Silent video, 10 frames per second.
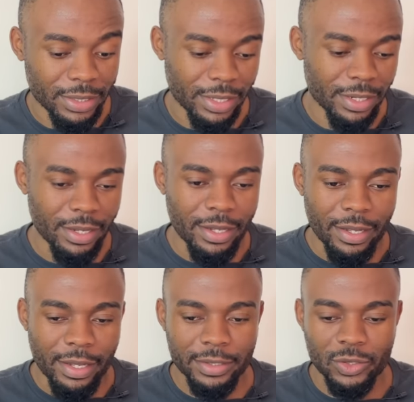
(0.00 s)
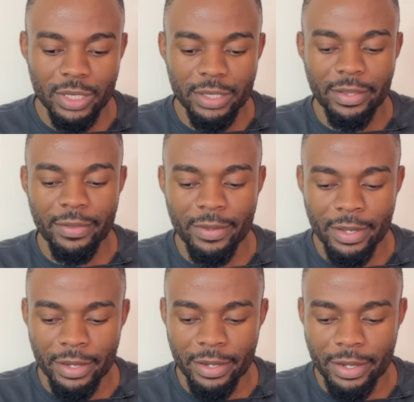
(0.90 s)
side it's actually
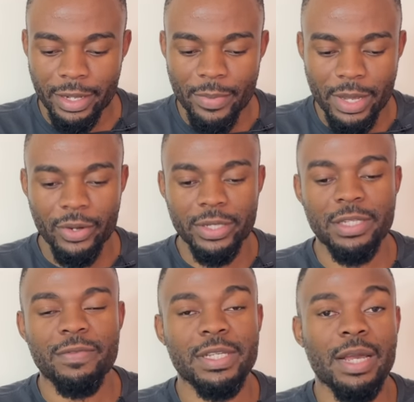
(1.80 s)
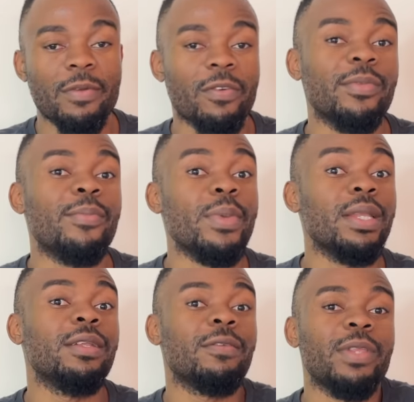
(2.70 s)
uh, coming out as if it's coming from the
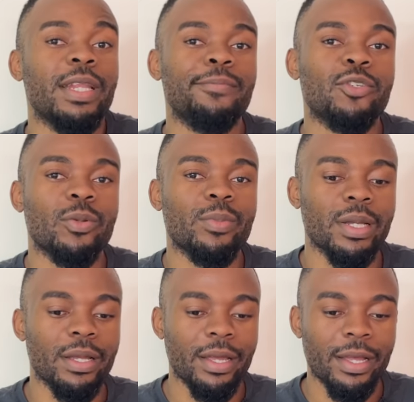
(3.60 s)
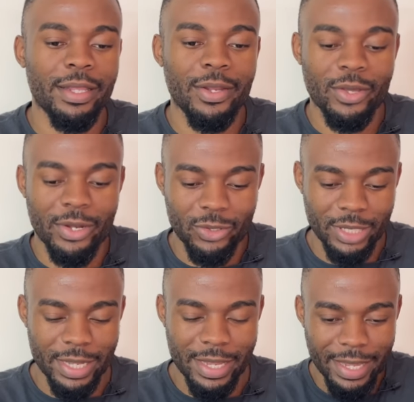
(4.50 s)
middle of the laptop and then you can actually
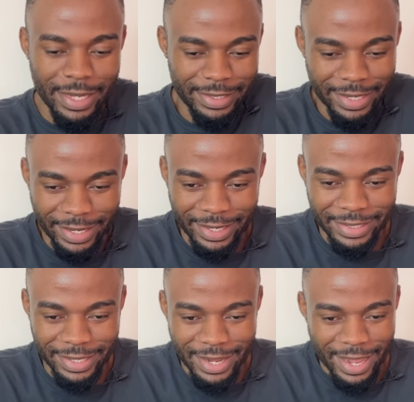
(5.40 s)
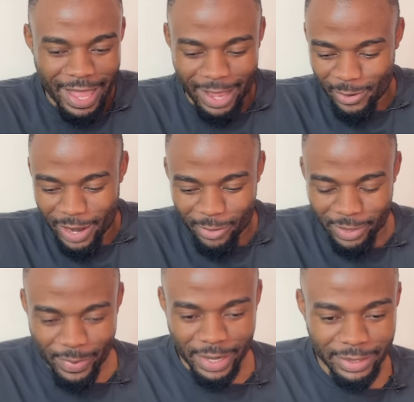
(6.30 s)
hear it direct i don't know how they
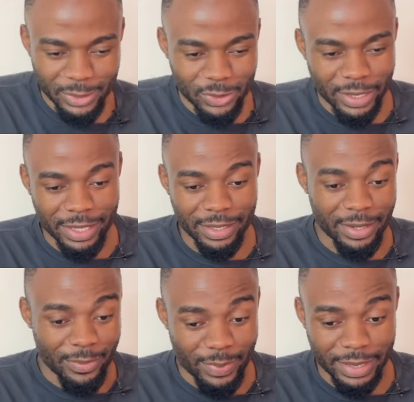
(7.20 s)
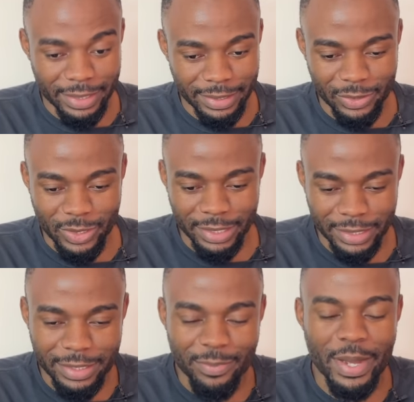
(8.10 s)
managed to do that but this is actually
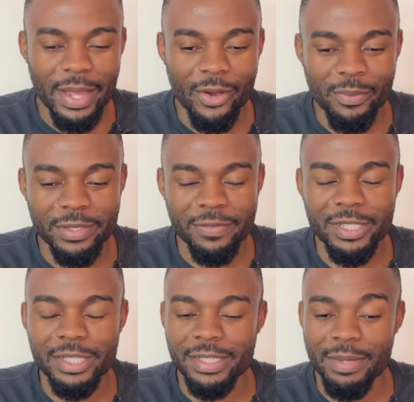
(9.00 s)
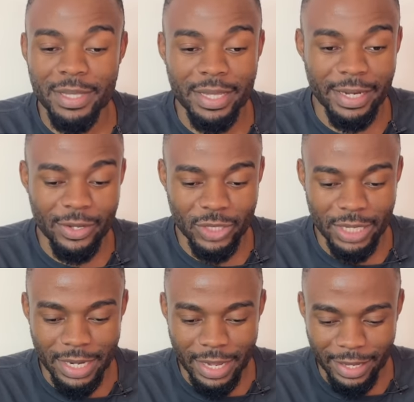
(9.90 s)
just my observation something that i actually
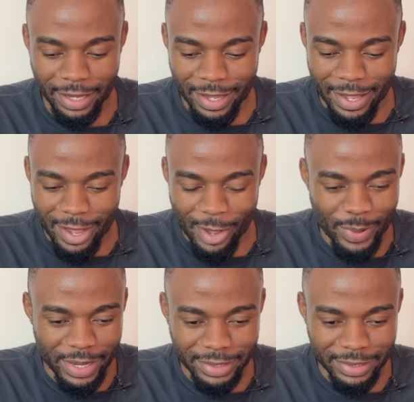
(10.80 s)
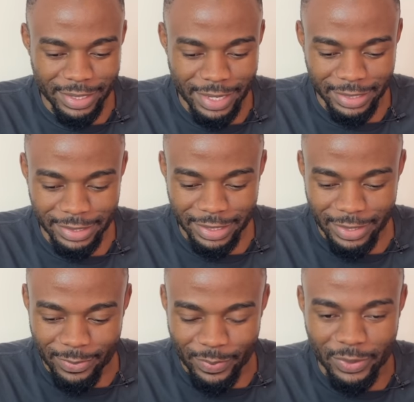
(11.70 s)
like about that
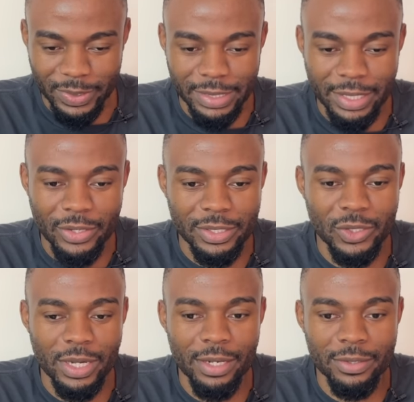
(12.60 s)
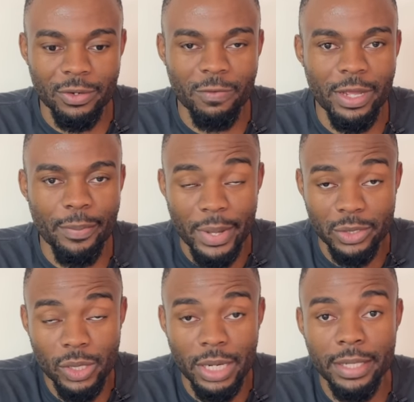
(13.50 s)
because the sound is actually sort of like
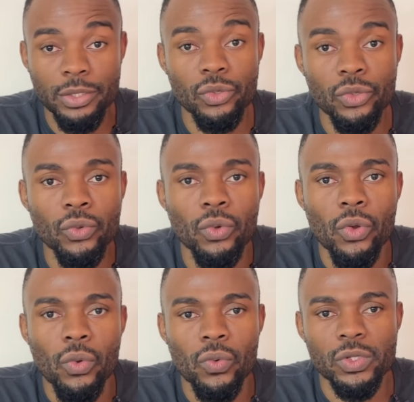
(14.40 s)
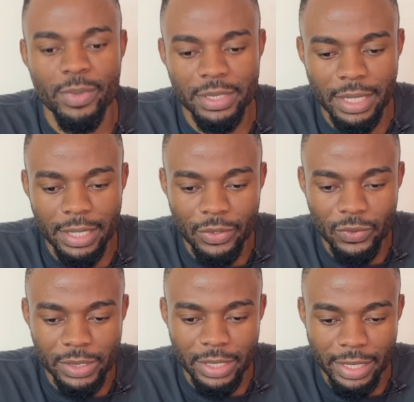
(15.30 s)
personalized to you who's basically
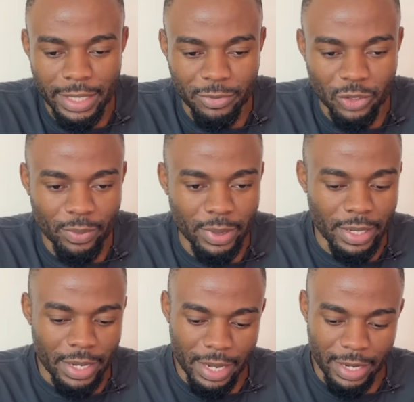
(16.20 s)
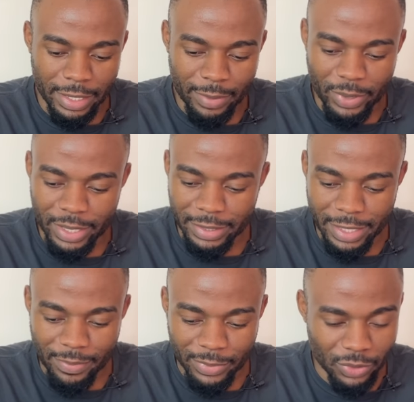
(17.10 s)
using the laptop at that point in
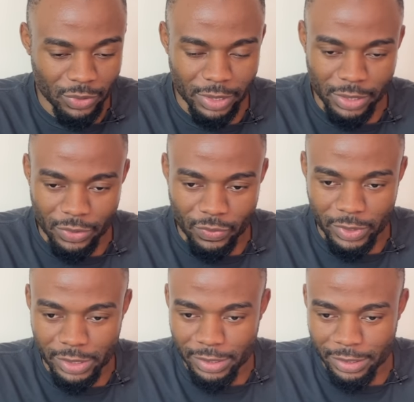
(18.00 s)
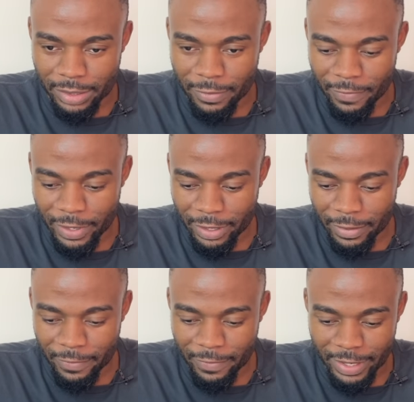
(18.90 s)
time so which is very
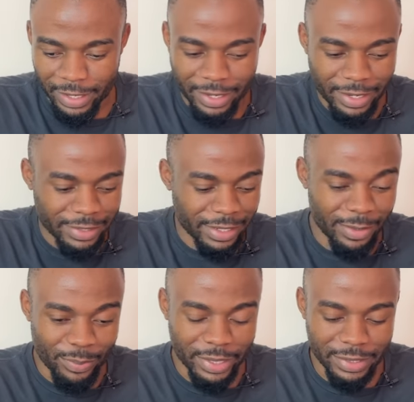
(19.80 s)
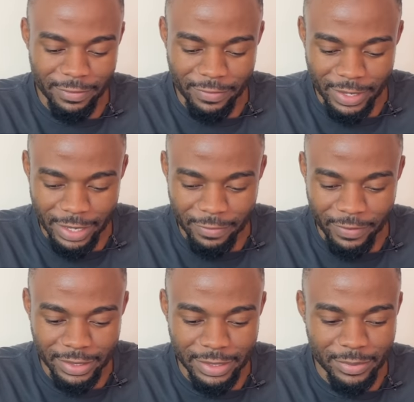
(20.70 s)
very great and impressive at the
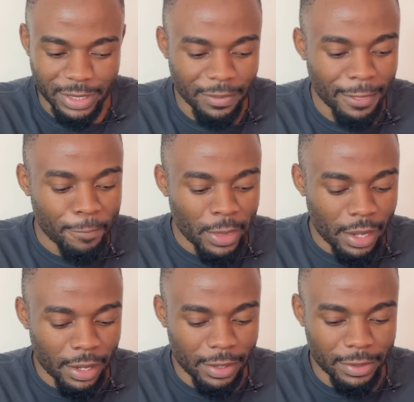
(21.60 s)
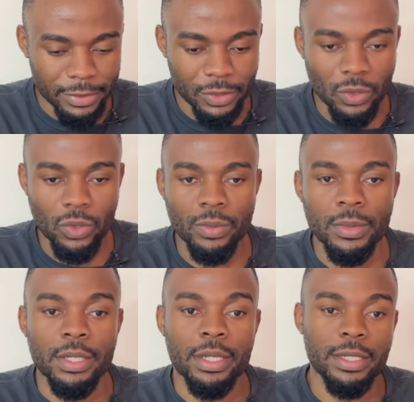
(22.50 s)
very same time uh, so
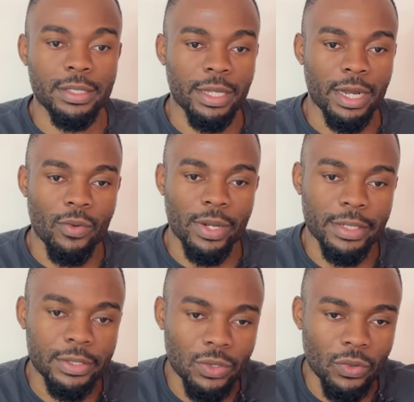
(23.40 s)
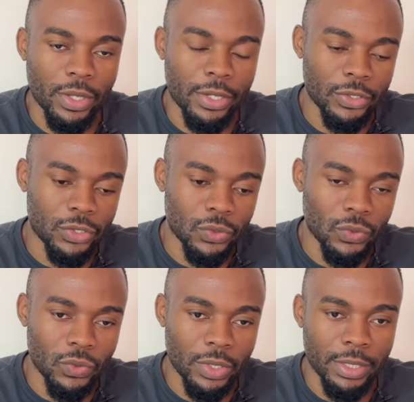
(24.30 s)
the next thing that i want us to look
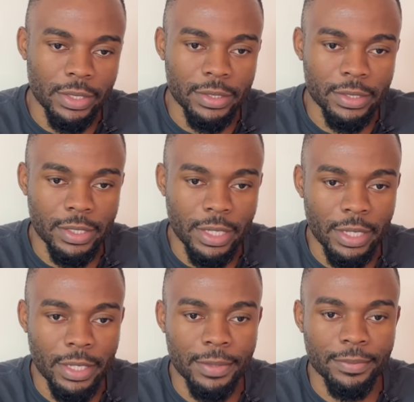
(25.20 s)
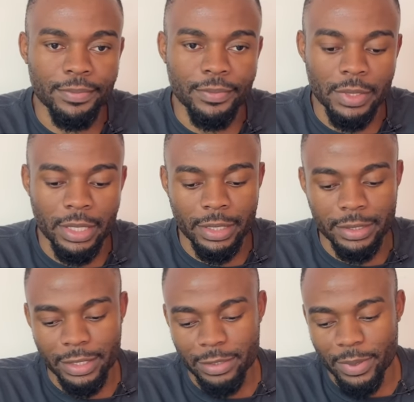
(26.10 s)
into is the a
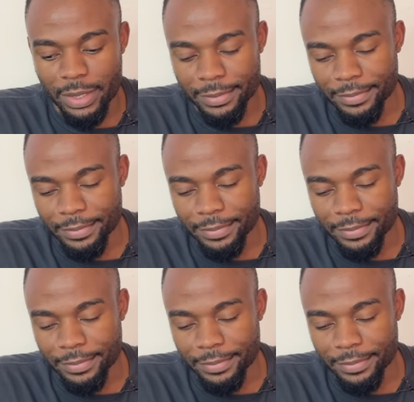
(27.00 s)
touch bar.